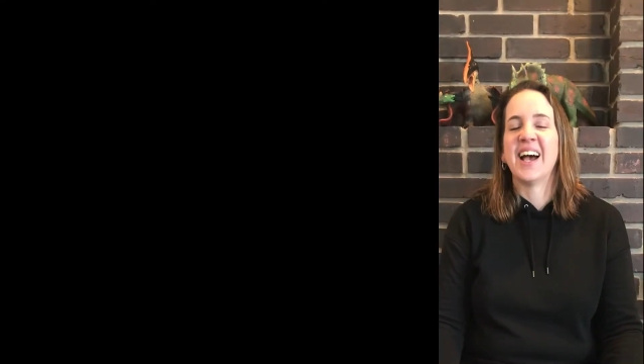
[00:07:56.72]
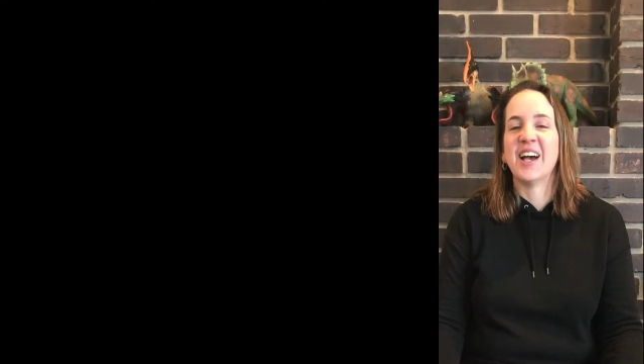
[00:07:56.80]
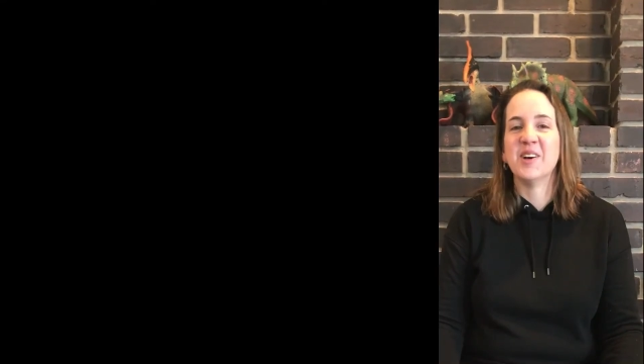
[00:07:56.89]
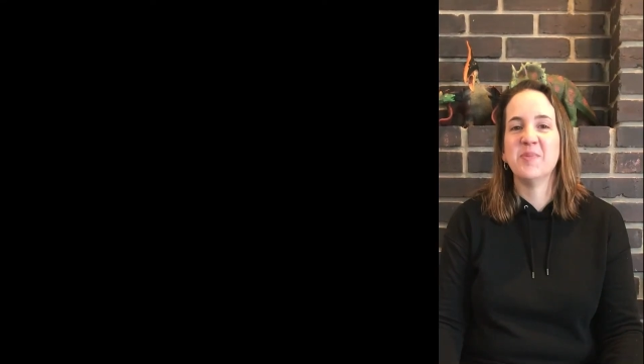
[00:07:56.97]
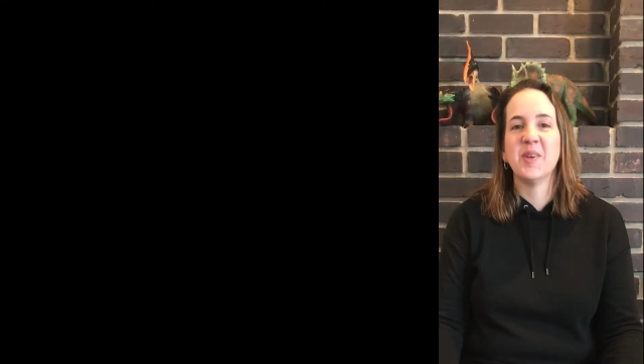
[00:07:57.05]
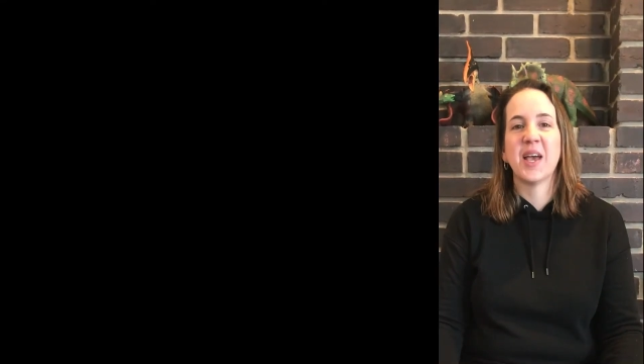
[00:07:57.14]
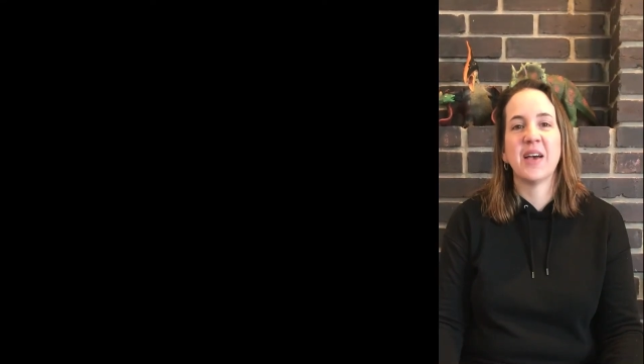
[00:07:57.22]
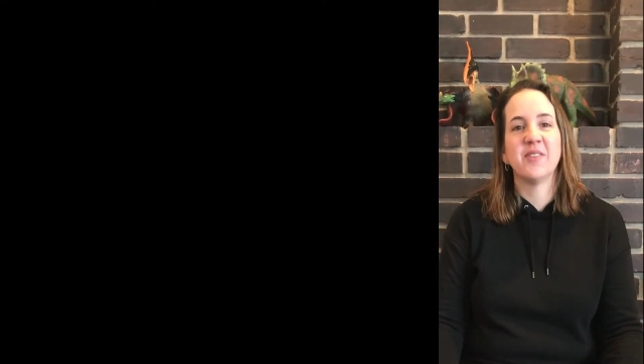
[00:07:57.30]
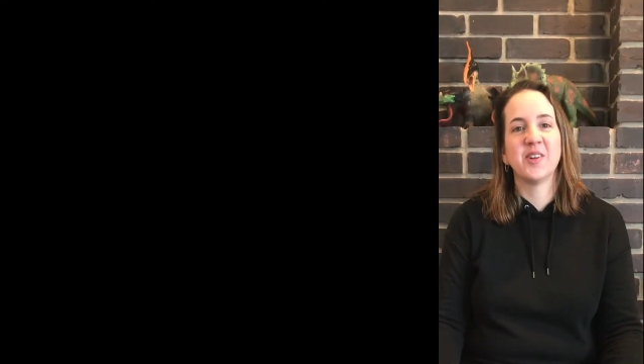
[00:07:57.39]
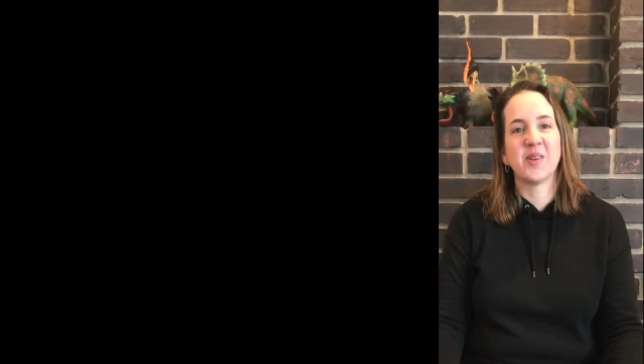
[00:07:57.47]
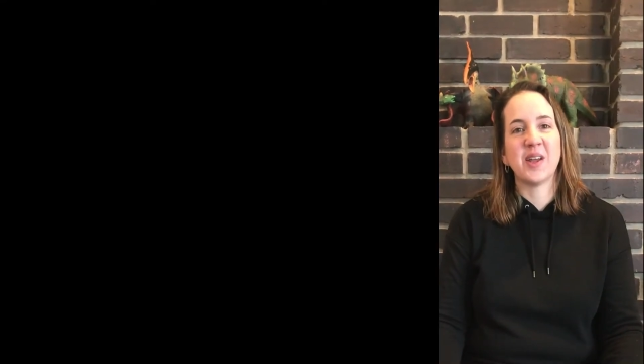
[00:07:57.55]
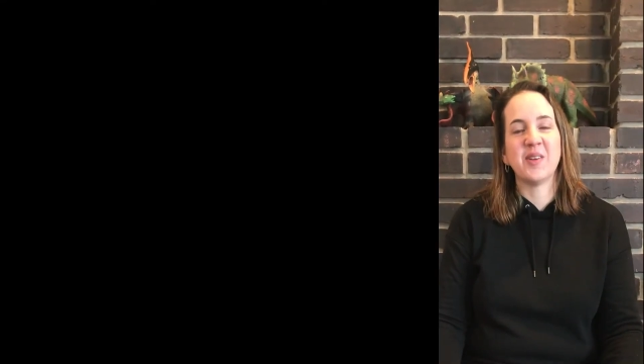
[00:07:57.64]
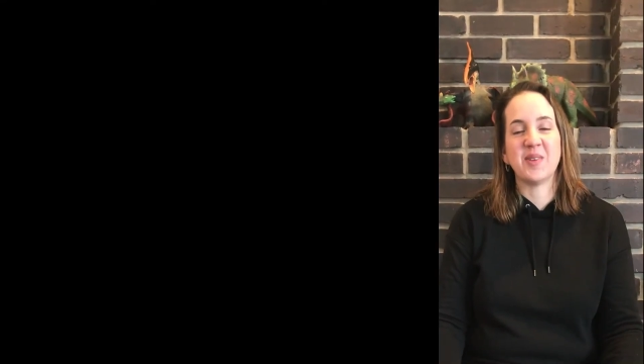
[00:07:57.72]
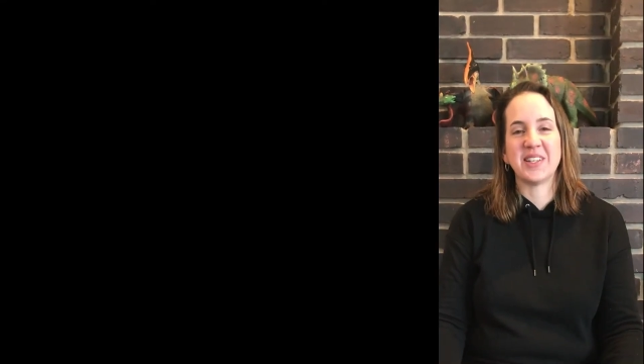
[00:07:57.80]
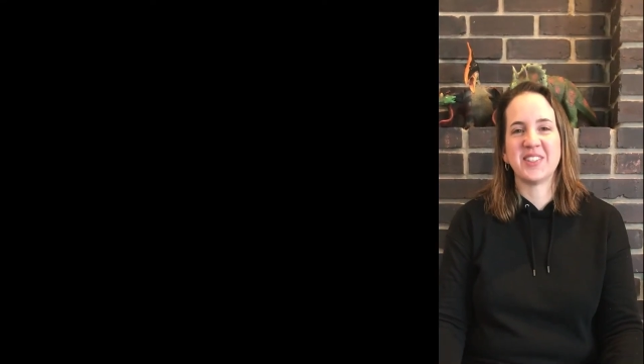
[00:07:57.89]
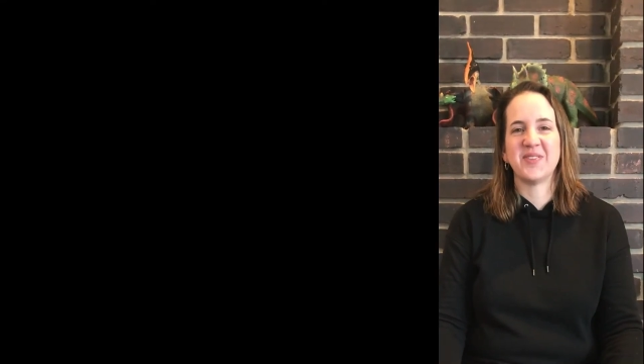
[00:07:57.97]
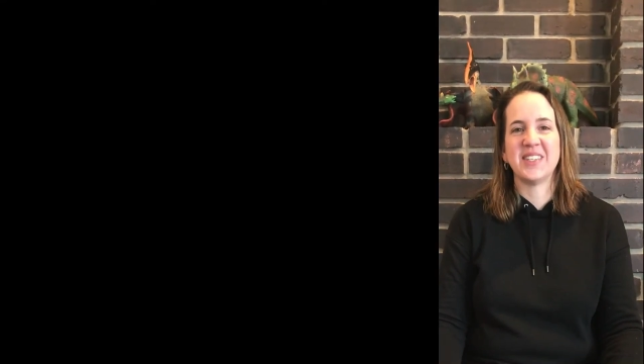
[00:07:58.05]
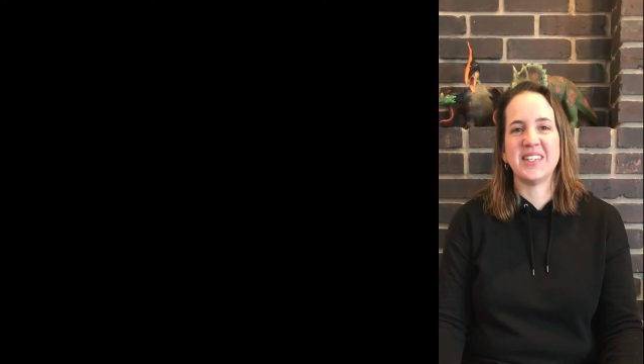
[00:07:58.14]
I hope you have a great
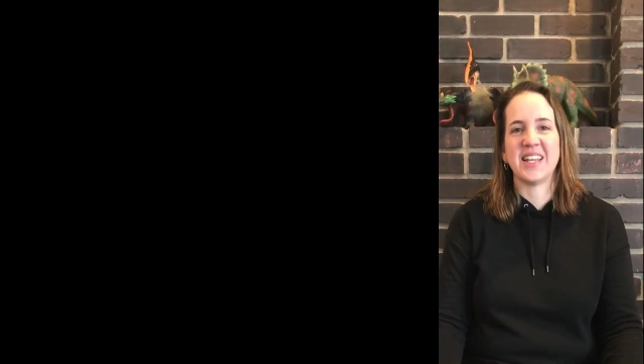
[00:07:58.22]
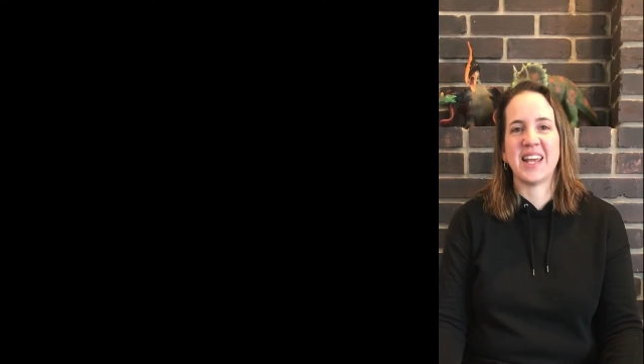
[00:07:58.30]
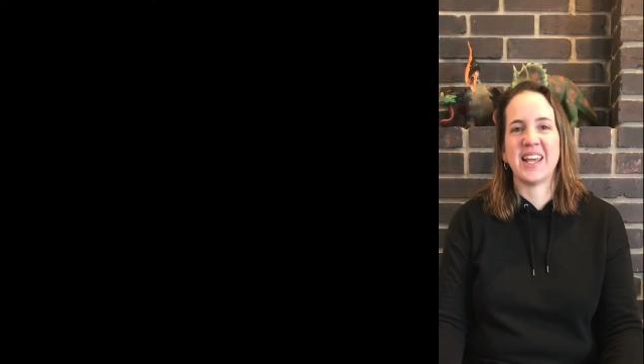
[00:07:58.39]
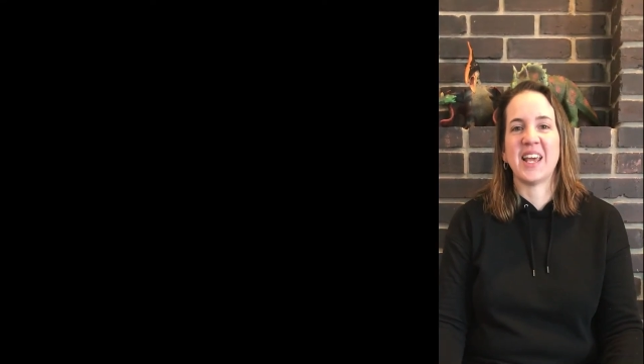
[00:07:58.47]
rest of the day